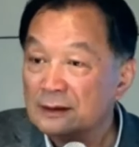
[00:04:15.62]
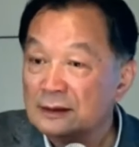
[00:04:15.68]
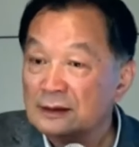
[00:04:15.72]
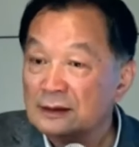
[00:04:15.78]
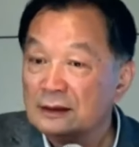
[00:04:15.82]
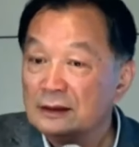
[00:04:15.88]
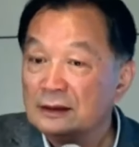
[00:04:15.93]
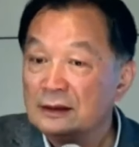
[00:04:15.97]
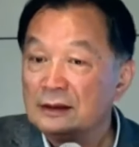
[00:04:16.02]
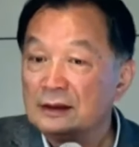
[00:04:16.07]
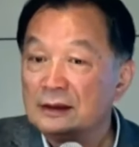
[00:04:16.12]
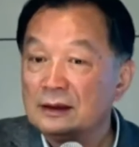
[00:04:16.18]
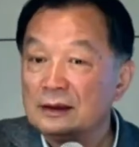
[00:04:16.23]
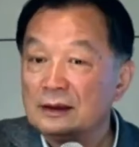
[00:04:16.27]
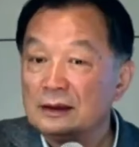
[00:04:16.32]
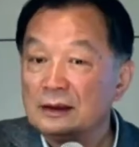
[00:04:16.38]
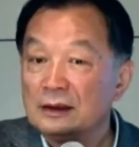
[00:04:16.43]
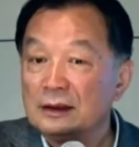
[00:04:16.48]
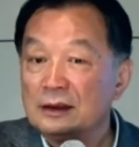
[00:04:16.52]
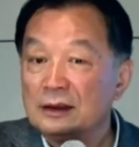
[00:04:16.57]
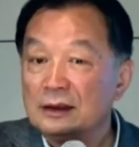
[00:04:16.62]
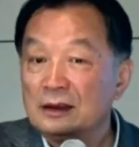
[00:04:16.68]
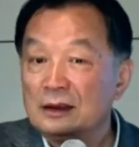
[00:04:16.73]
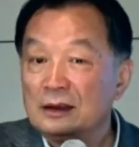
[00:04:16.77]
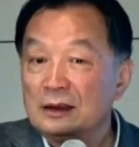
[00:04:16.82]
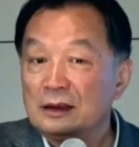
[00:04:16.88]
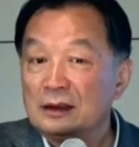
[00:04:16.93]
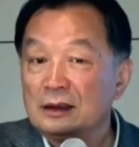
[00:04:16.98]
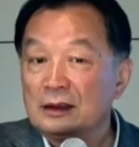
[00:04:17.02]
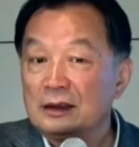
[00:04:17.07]
I'm sorry
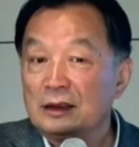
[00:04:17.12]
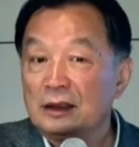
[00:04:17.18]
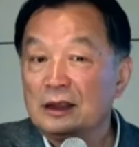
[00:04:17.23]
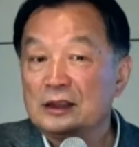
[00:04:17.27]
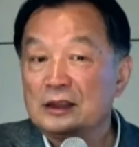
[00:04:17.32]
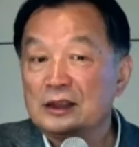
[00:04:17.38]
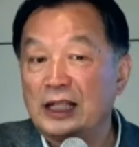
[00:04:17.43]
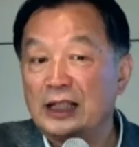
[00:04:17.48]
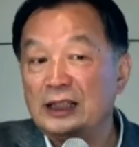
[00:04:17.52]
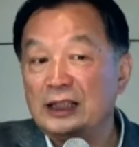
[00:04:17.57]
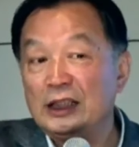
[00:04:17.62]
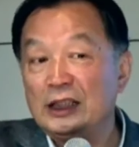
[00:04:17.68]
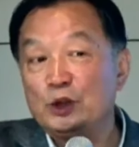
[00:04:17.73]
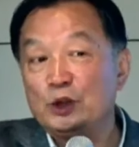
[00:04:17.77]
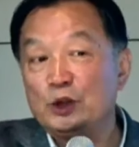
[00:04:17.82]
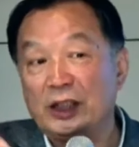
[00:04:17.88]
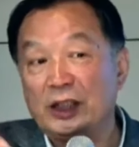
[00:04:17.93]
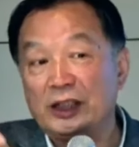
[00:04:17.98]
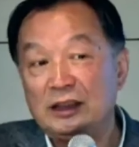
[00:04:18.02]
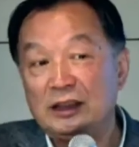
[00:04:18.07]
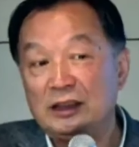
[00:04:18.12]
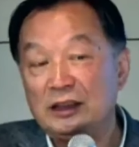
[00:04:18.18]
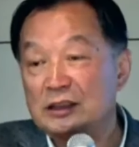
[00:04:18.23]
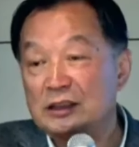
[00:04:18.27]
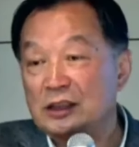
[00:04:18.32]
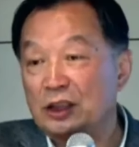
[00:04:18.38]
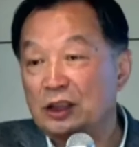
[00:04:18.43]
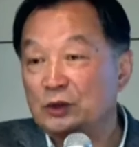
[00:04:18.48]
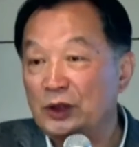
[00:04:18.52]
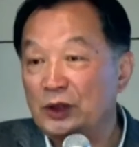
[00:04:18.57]
to inform my Chinese
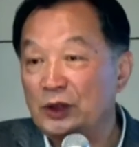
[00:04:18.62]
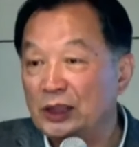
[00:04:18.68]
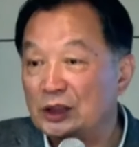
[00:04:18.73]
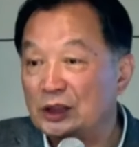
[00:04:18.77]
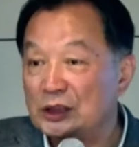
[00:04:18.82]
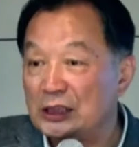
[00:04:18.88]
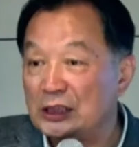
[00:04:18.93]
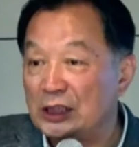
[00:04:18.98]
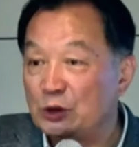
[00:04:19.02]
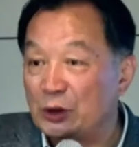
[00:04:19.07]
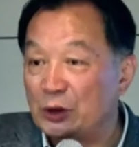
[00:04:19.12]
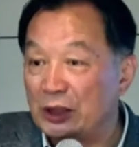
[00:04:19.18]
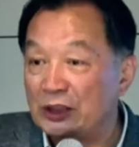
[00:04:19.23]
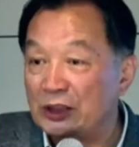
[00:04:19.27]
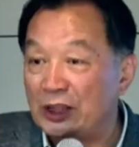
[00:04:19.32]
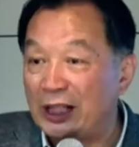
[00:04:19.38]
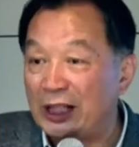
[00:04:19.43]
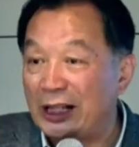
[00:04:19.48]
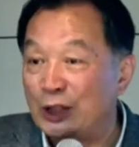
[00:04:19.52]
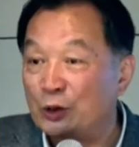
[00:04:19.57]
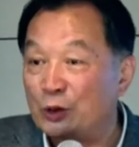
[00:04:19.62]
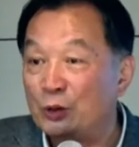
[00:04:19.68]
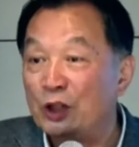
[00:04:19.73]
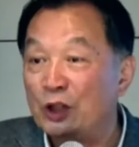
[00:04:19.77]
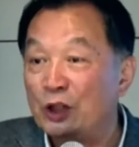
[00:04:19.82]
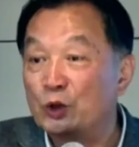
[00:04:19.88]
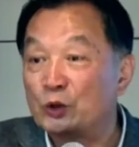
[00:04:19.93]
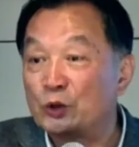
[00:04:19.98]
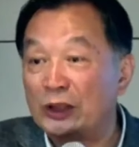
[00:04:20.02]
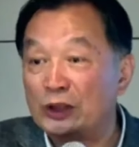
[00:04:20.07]
audience here today
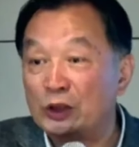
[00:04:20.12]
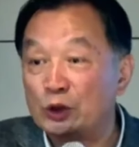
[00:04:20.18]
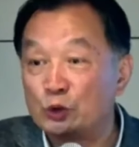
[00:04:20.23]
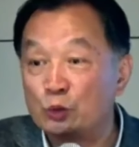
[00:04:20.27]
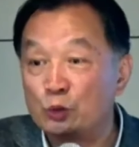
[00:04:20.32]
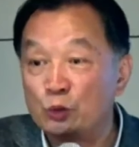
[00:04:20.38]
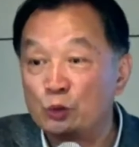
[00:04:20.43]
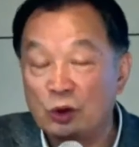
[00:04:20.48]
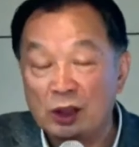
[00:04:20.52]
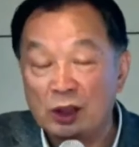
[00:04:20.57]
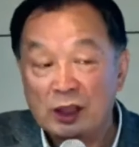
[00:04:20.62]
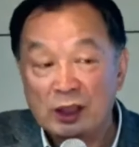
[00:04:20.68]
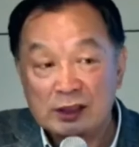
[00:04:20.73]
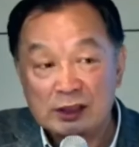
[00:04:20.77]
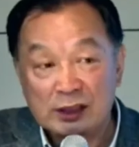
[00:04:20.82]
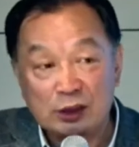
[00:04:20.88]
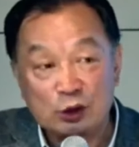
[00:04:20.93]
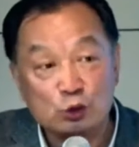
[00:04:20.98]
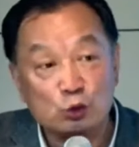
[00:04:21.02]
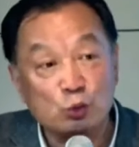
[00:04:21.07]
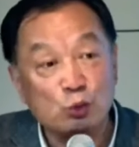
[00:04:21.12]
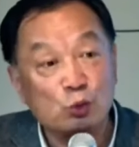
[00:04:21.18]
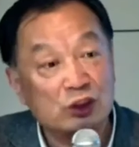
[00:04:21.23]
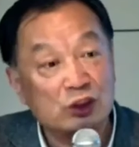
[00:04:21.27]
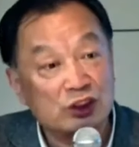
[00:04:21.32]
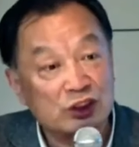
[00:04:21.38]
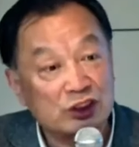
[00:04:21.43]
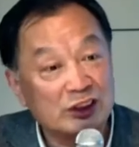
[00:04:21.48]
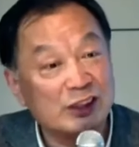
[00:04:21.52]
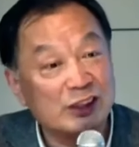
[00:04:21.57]
that you were born in a
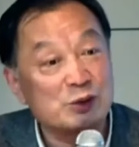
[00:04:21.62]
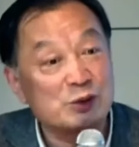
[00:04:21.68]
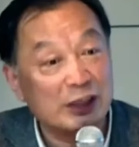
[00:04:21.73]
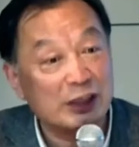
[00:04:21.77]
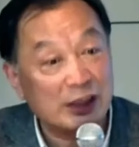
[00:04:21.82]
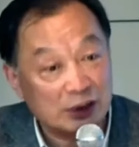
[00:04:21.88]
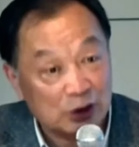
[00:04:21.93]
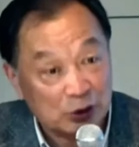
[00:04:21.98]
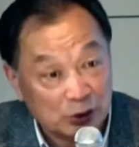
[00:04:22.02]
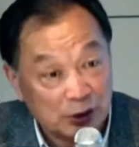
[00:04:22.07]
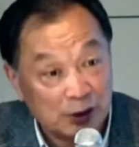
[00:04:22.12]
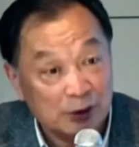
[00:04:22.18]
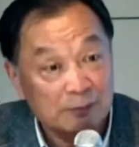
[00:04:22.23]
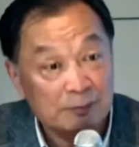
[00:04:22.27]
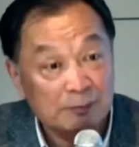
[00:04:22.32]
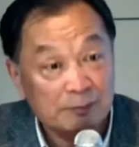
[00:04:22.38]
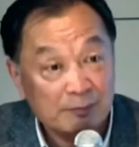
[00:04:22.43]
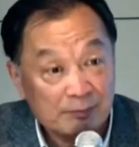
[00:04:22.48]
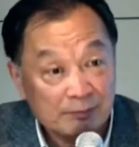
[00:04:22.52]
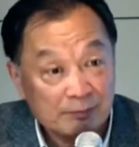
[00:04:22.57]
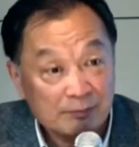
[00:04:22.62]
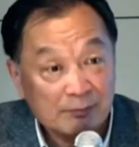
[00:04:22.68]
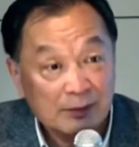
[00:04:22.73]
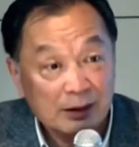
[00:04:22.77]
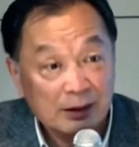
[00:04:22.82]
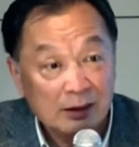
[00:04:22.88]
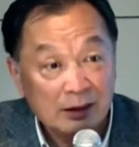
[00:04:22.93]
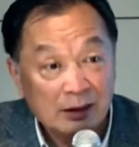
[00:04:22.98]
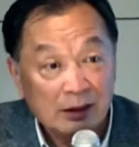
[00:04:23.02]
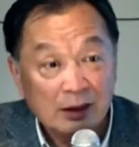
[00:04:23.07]
country with high
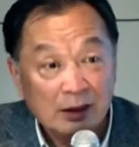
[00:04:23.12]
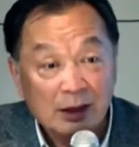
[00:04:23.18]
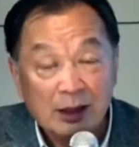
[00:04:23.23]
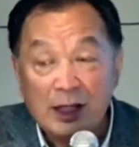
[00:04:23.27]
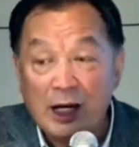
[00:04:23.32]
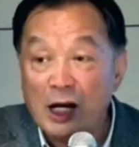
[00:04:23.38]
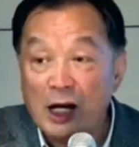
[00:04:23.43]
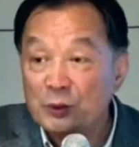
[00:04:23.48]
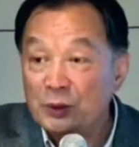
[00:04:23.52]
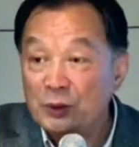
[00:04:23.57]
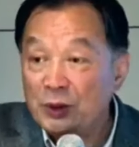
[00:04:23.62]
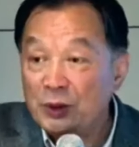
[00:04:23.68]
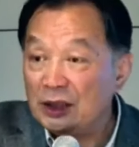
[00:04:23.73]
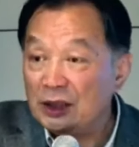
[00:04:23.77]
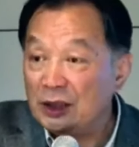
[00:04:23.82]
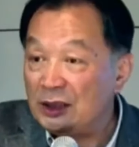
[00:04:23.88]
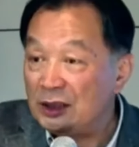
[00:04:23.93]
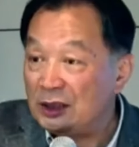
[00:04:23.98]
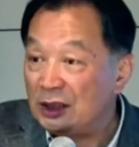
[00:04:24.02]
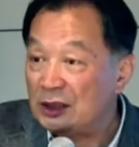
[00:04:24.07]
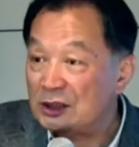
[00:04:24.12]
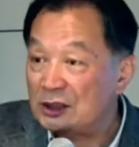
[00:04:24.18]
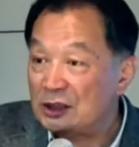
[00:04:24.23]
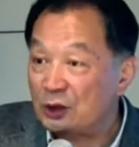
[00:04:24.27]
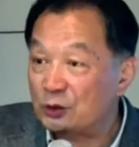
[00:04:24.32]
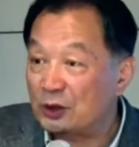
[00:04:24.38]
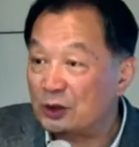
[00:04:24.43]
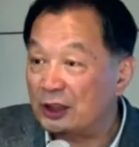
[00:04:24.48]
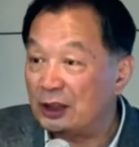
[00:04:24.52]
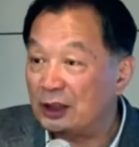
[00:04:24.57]
population density.
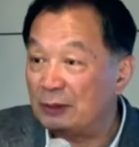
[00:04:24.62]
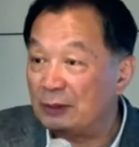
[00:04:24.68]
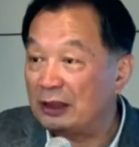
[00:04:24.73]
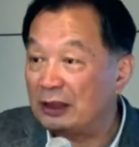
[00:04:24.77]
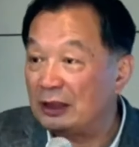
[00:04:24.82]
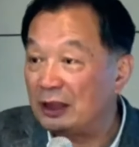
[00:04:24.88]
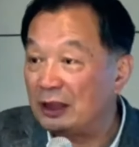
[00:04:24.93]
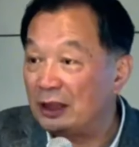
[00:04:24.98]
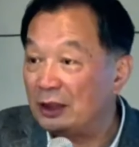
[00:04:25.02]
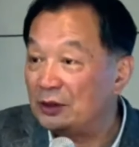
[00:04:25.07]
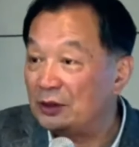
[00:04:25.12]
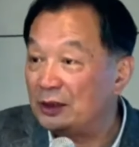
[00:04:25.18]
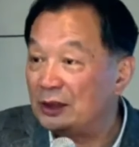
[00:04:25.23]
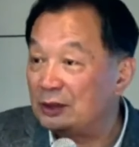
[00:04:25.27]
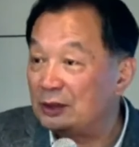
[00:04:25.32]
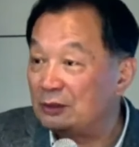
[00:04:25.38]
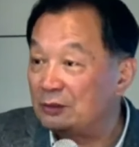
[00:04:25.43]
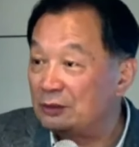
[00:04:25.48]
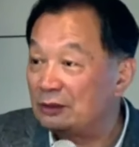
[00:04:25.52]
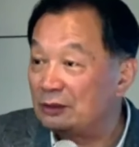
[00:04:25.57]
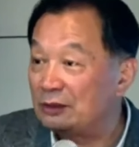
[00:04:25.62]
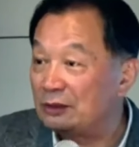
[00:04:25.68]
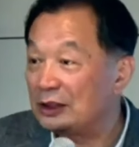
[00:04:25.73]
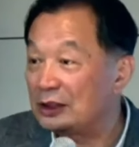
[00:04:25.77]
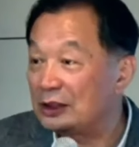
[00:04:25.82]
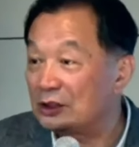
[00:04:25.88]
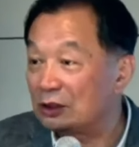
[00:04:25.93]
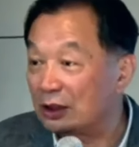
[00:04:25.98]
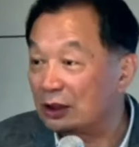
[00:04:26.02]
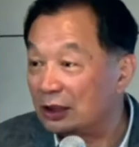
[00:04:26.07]
If you don't work
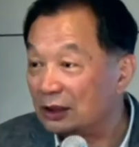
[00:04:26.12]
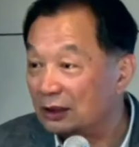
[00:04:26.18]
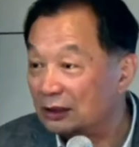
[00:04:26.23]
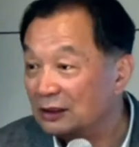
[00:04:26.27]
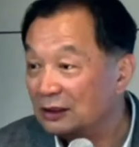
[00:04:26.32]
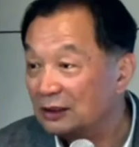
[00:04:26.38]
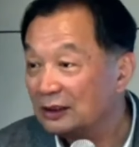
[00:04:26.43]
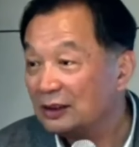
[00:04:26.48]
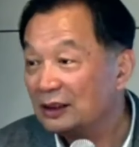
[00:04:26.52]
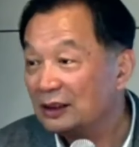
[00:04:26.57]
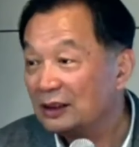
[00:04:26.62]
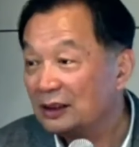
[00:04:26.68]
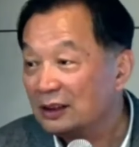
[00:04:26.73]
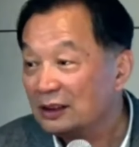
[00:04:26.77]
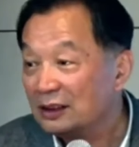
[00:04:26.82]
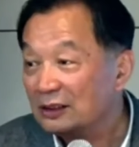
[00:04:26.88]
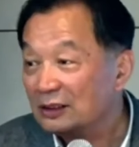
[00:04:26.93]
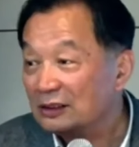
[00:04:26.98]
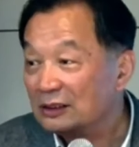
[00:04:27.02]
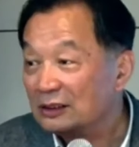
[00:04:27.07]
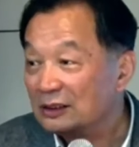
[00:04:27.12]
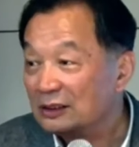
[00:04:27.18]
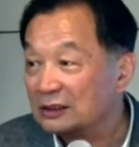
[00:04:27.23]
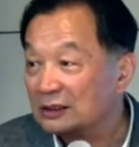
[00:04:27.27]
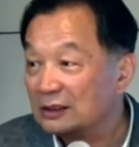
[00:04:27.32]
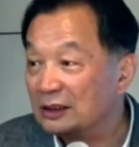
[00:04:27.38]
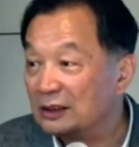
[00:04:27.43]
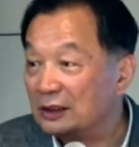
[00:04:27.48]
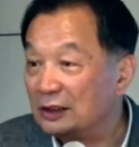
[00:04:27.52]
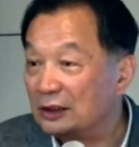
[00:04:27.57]
hard, you won't be able
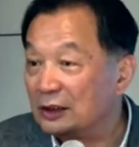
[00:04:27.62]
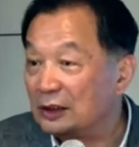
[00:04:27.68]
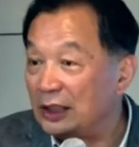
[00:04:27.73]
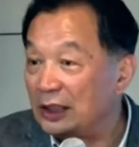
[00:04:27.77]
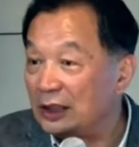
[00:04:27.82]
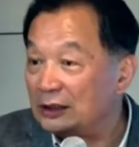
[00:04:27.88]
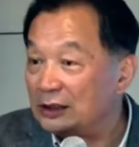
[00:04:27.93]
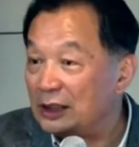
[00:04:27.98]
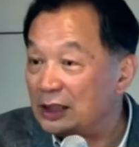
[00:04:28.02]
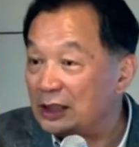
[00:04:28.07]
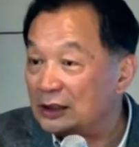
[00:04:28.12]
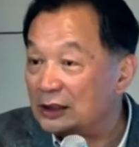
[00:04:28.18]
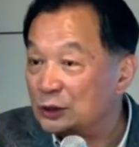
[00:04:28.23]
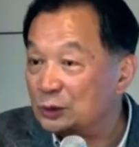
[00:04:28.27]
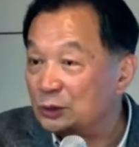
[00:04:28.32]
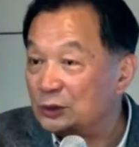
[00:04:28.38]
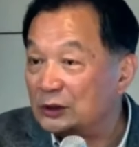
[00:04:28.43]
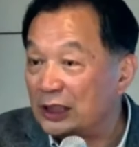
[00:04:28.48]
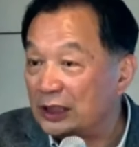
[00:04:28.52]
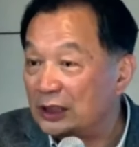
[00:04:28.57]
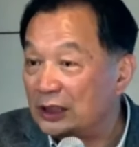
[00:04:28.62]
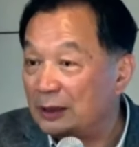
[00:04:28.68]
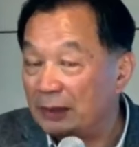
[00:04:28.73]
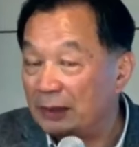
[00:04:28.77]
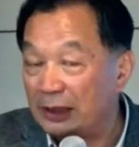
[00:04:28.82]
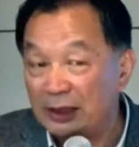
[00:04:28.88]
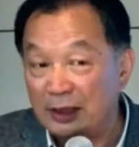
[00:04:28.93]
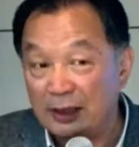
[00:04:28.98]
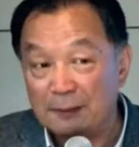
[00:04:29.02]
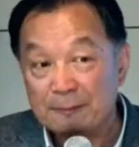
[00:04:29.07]
to afford many things you
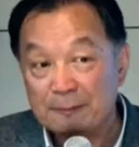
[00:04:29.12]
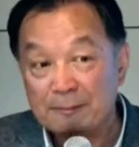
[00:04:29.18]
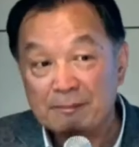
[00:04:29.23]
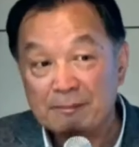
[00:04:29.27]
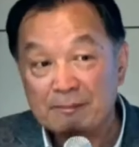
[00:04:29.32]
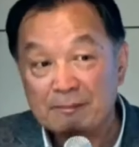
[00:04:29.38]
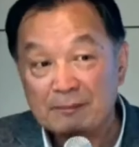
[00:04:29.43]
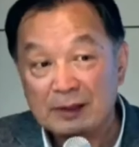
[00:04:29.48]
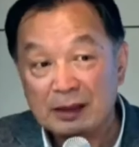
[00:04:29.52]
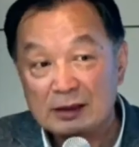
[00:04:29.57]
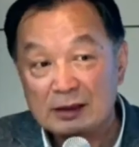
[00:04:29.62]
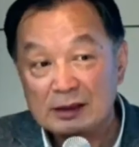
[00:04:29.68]
currently enjoy.